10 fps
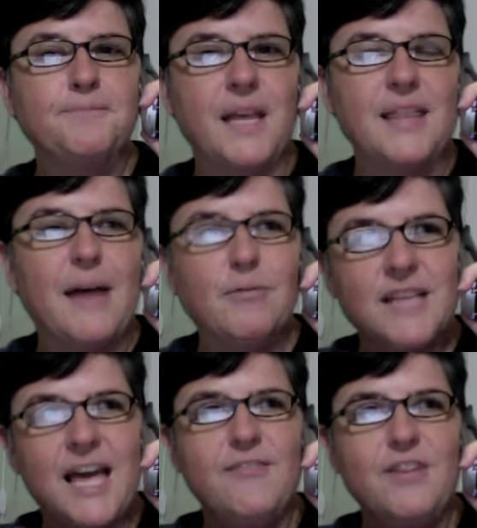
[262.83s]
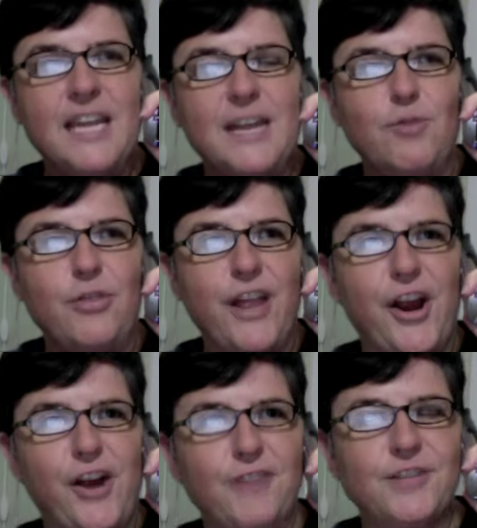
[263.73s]
And that was kind of a neat one
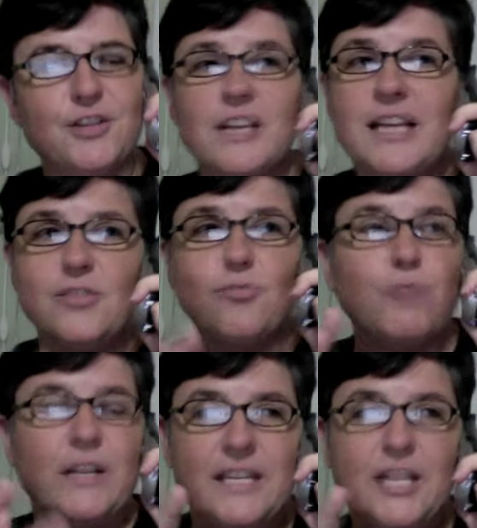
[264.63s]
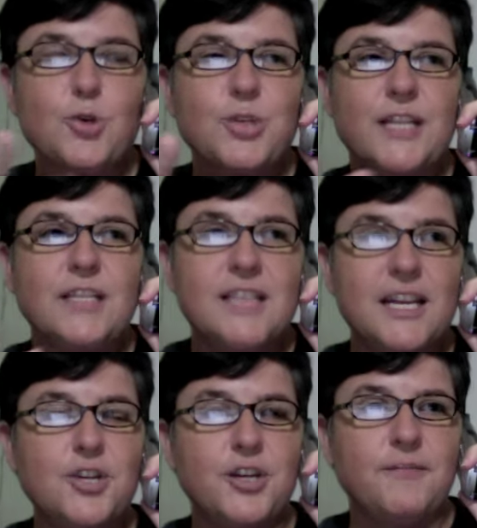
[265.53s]
there. It's an interesting
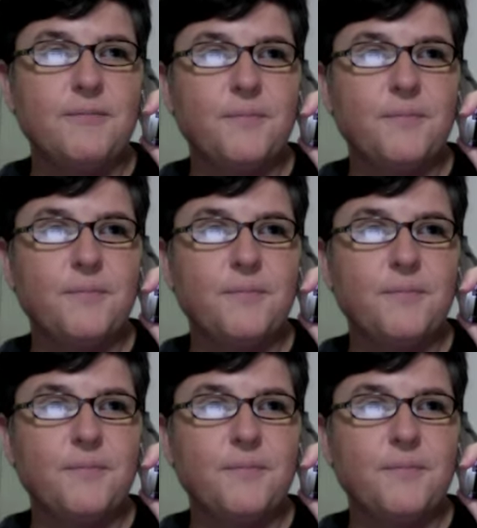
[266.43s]
distinction.